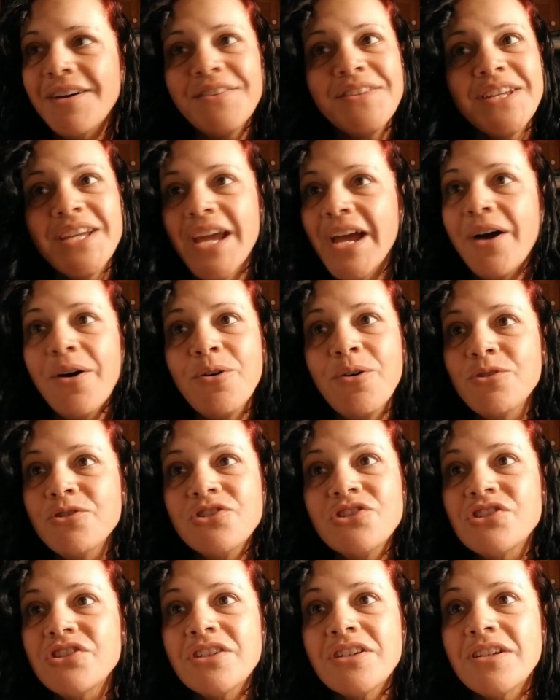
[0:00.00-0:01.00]
on the
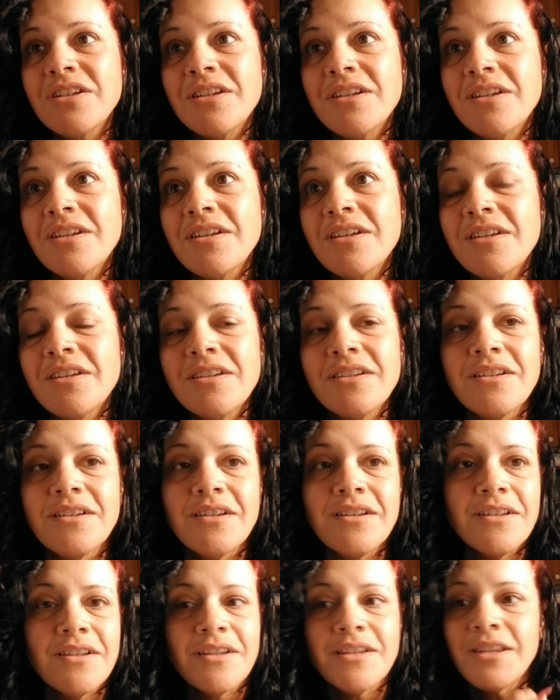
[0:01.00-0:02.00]
couch
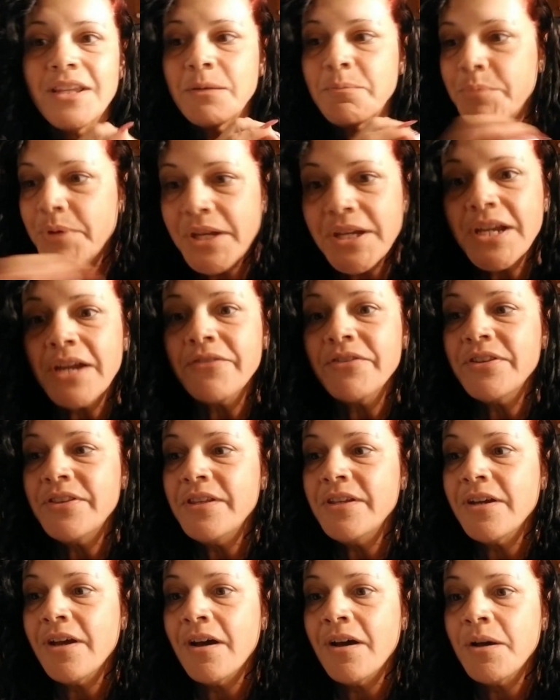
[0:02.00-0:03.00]
and like pick
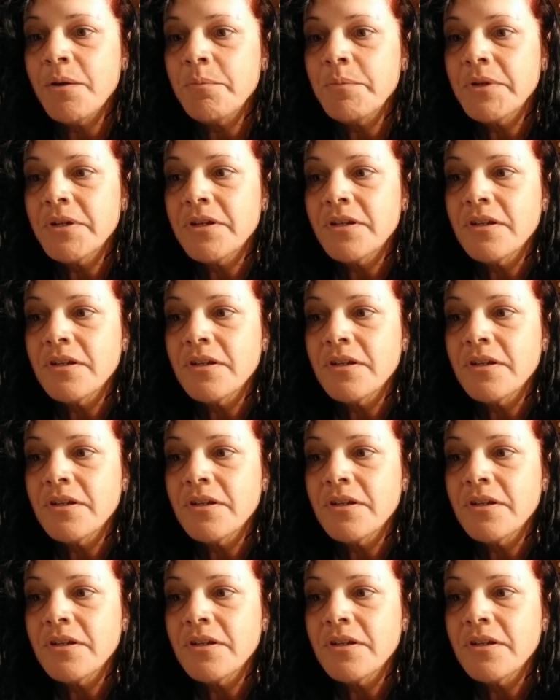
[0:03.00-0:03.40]
everything up.